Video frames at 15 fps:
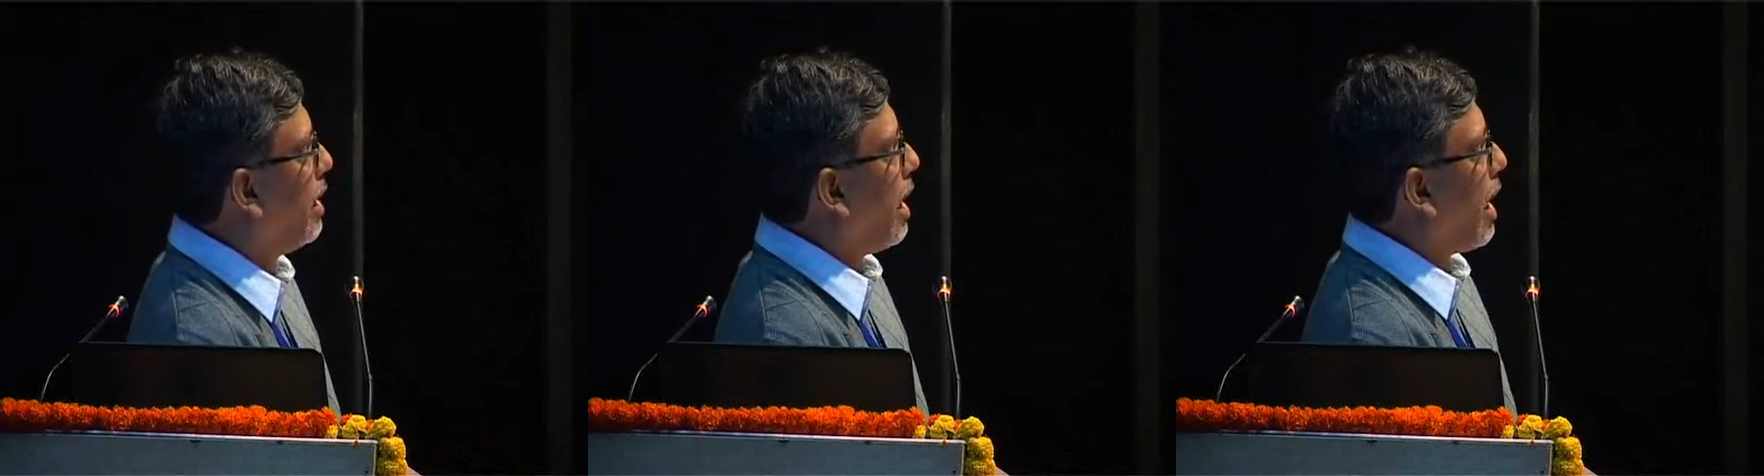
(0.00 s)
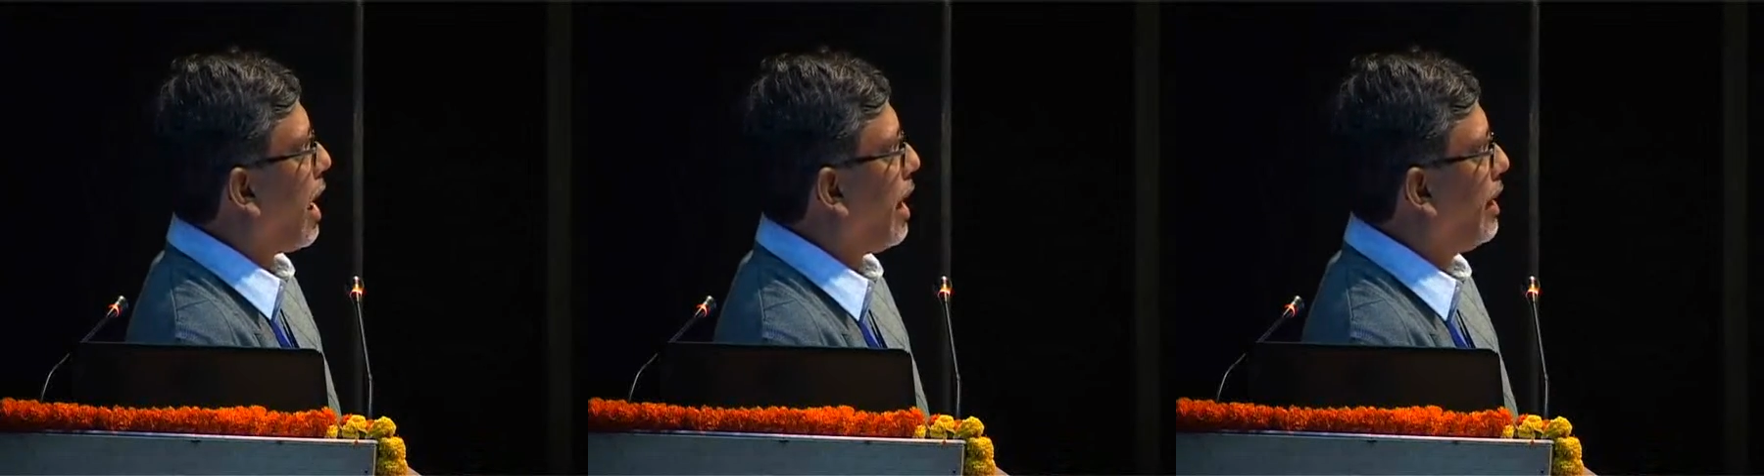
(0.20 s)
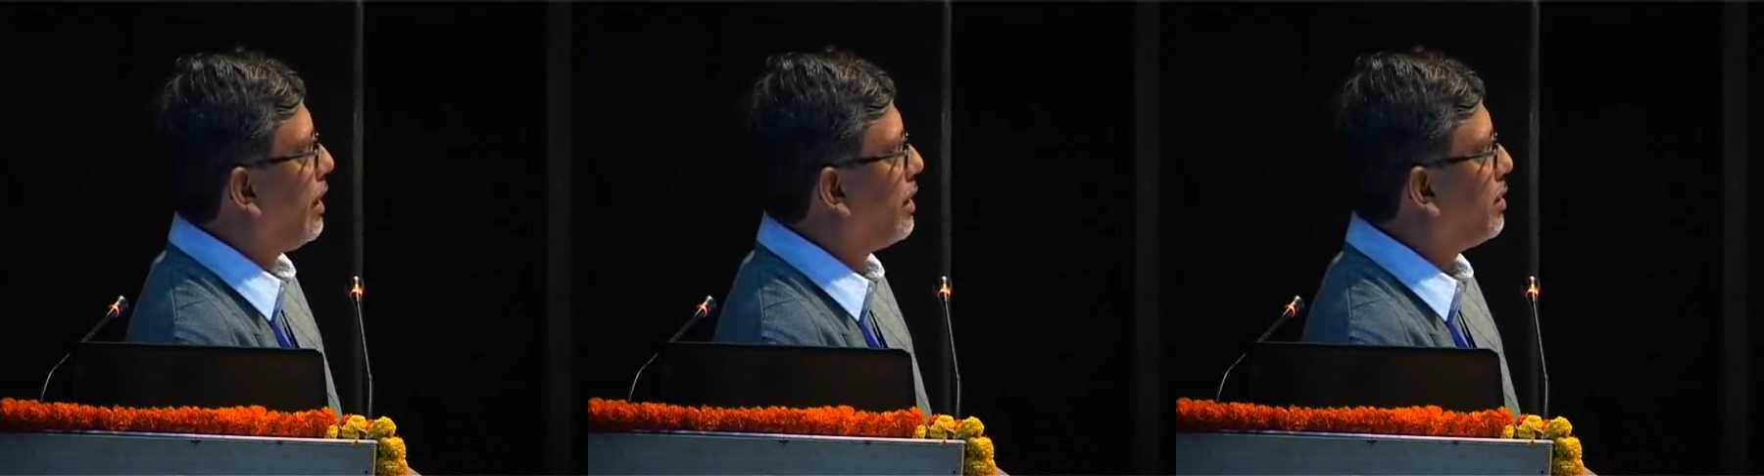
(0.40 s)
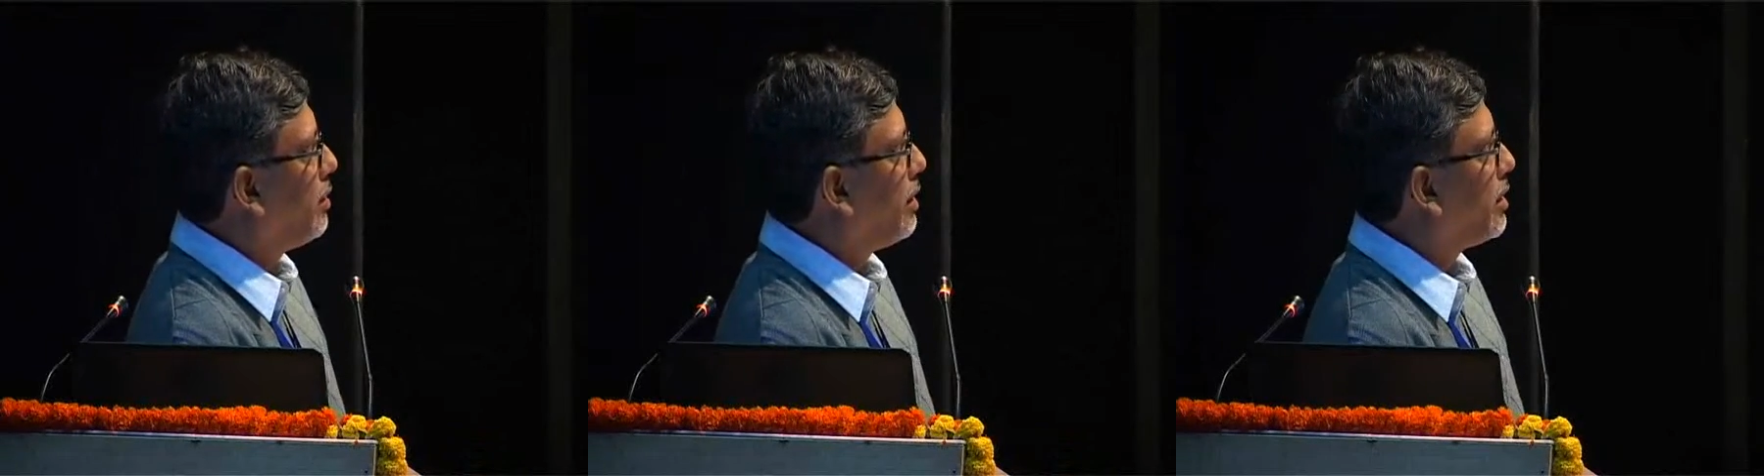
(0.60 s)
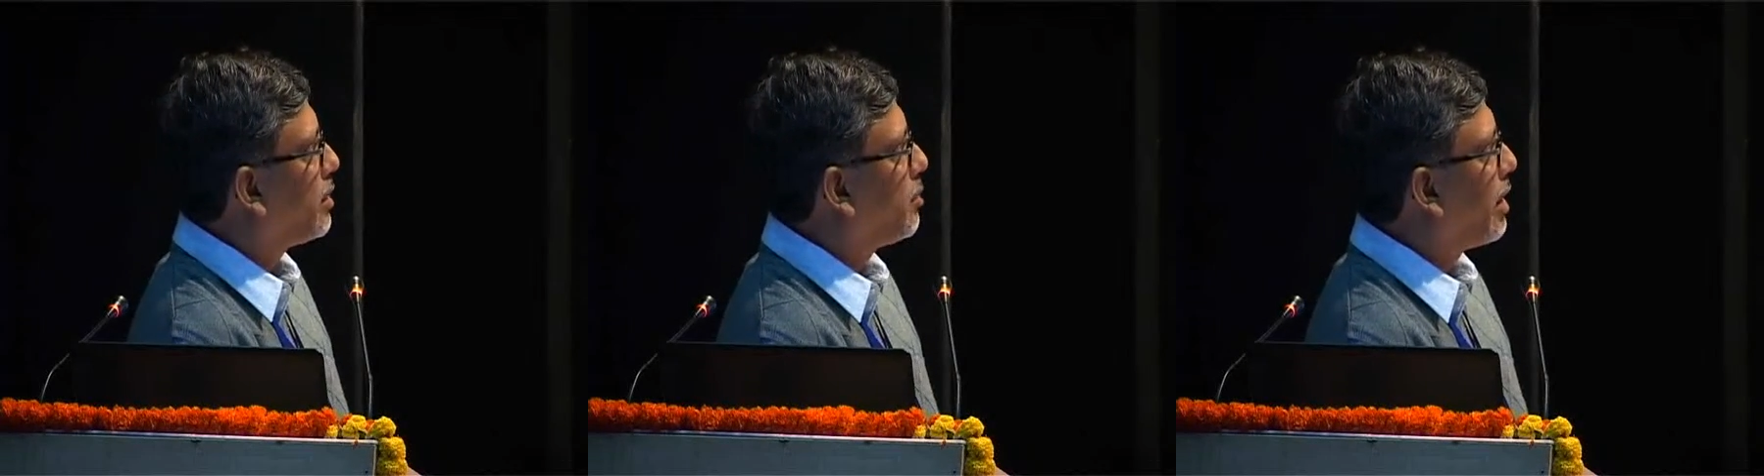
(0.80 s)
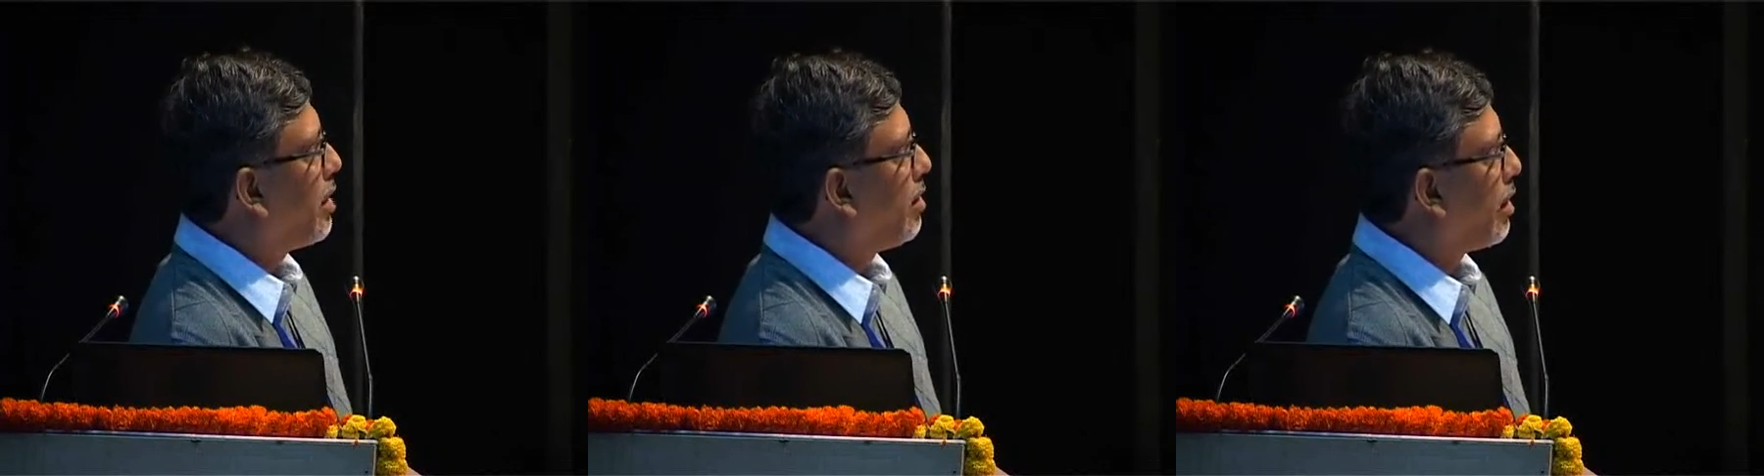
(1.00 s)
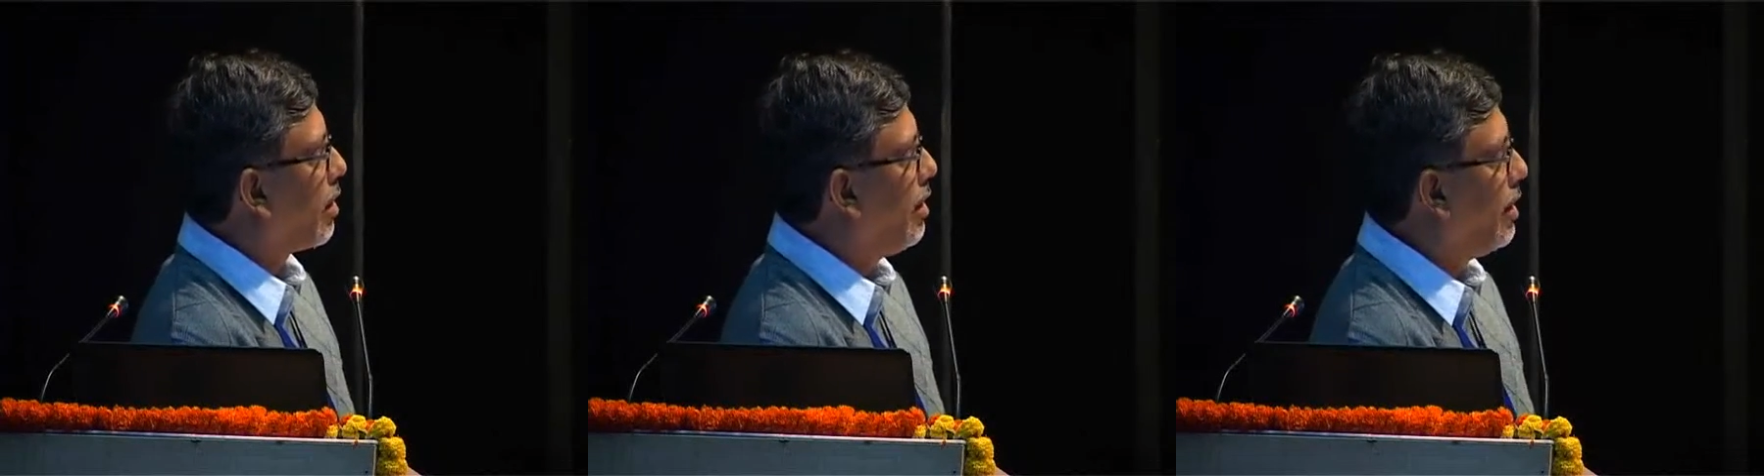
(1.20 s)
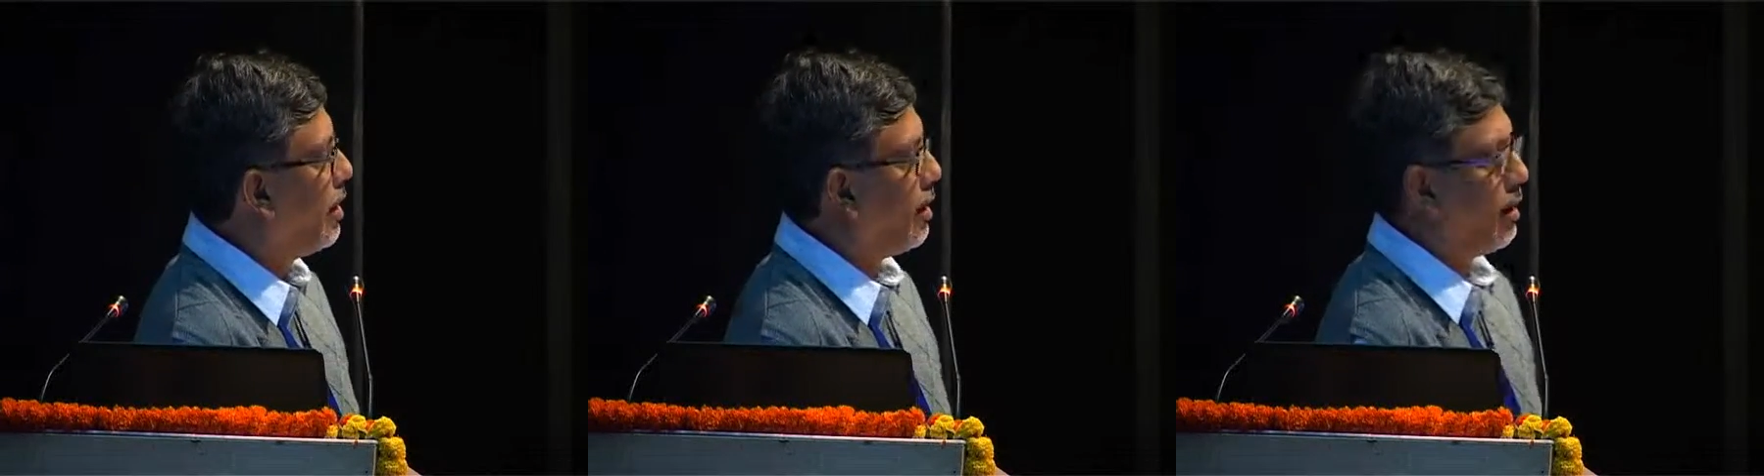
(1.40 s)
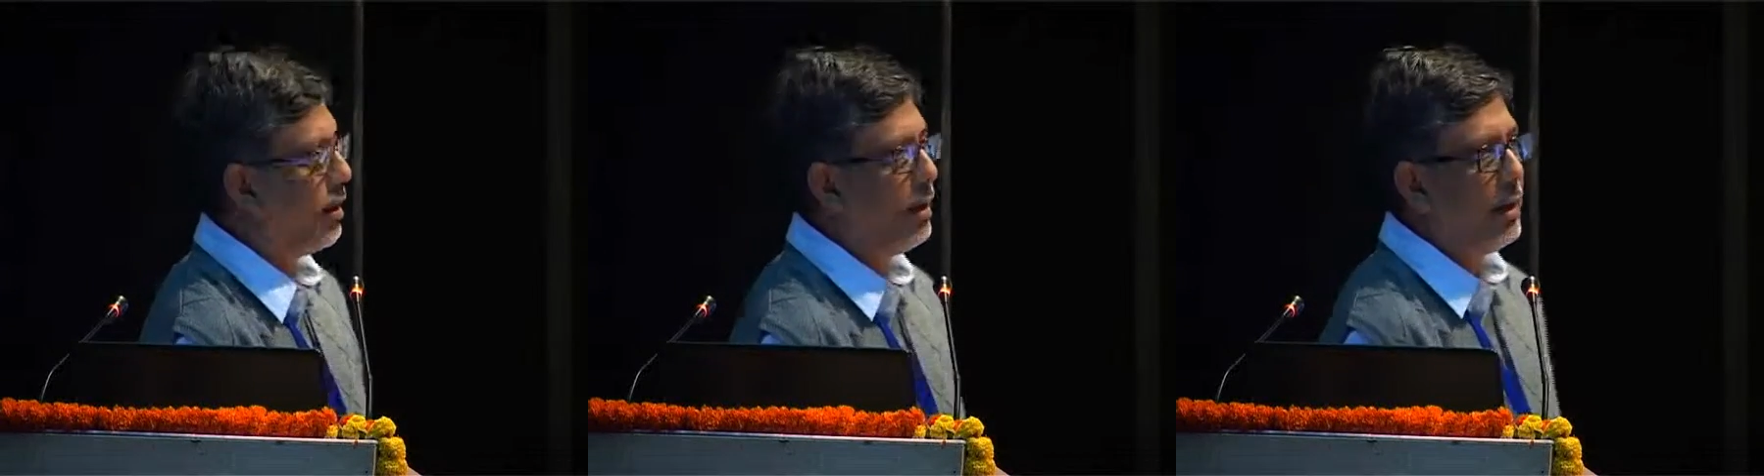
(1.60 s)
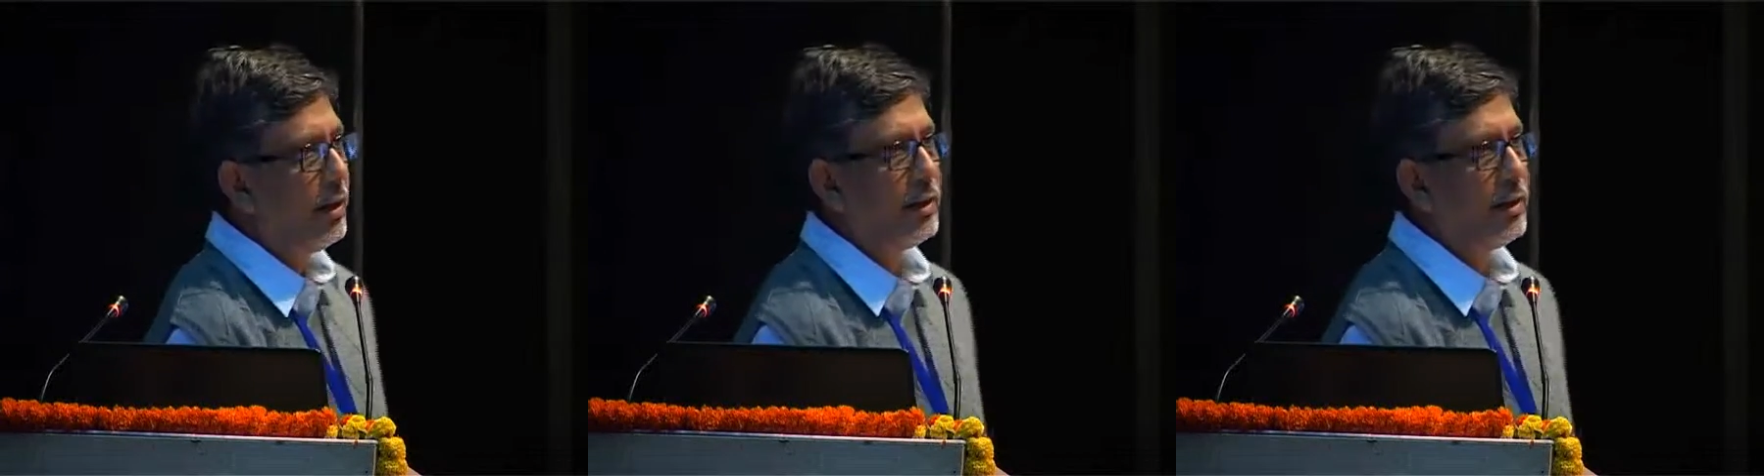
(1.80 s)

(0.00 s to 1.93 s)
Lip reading: it is being clear